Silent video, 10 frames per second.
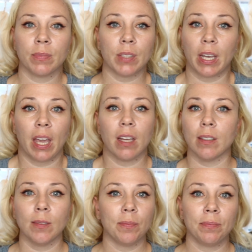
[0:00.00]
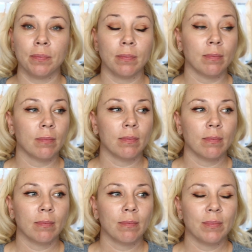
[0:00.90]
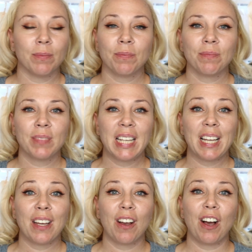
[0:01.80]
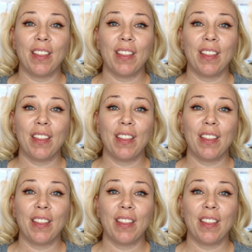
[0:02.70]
I yeah. Christmas. Christmas!